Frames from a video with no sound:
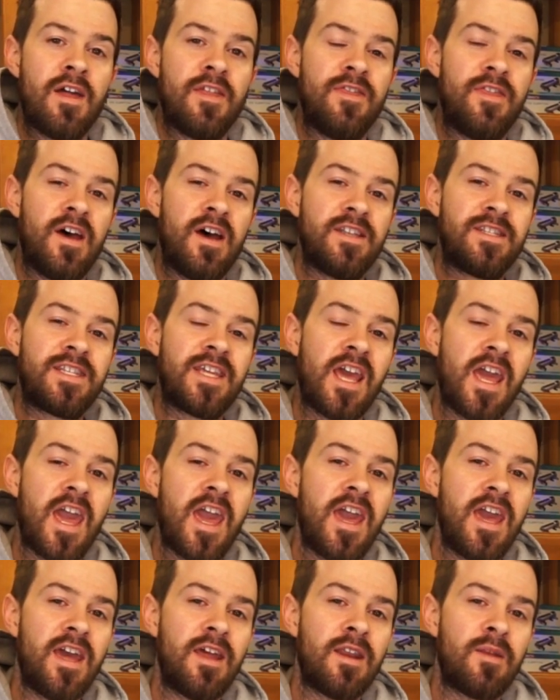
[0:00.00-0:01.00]
the
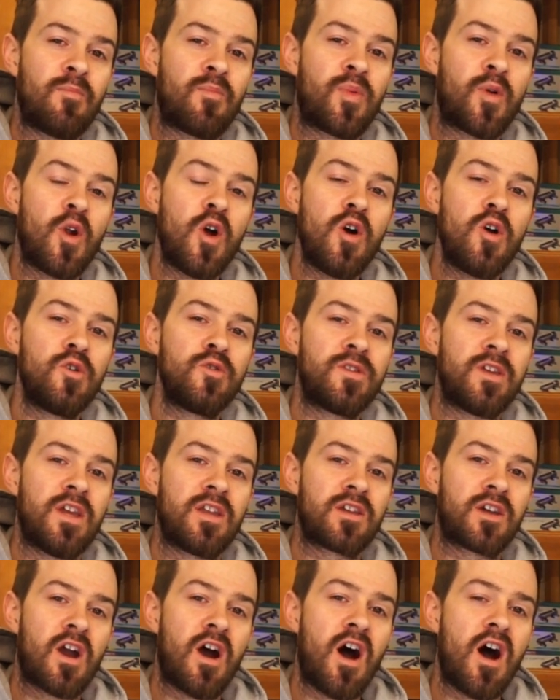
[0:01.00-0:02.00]
10 pros
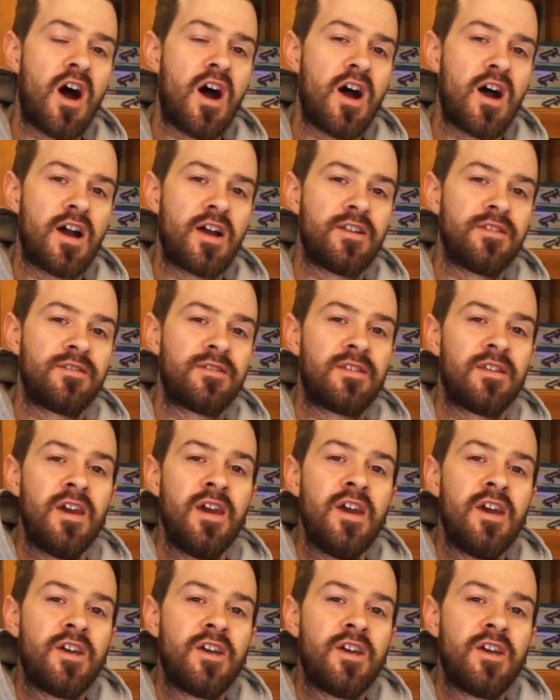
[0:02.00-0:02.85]
and cons